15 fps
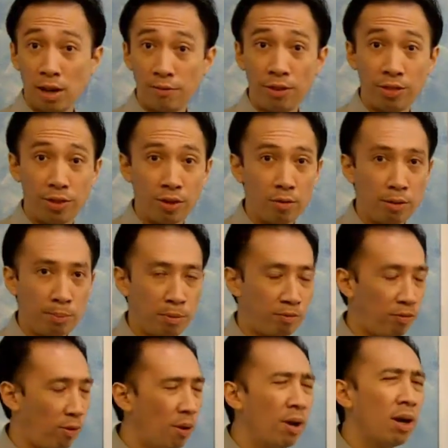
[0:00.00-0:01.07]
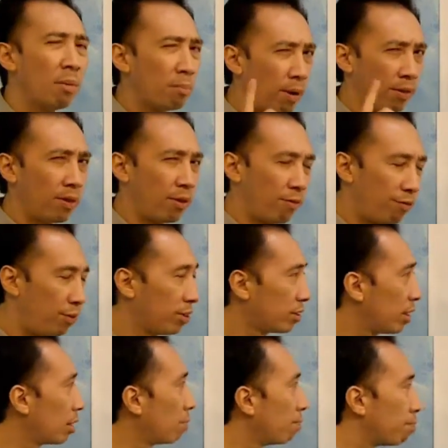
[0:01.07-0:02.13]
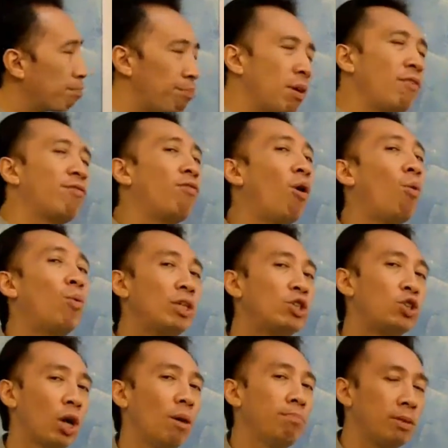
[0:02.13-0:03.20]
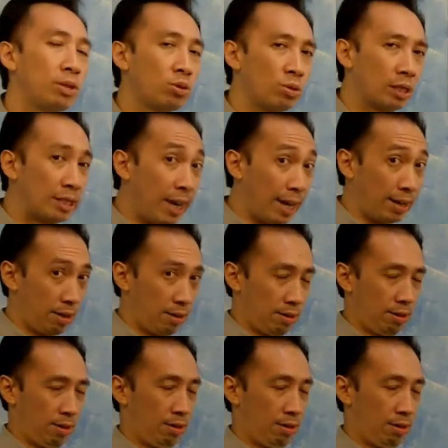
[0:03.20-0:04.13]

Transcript: you ever dealt with before. But first thing, before we jump into that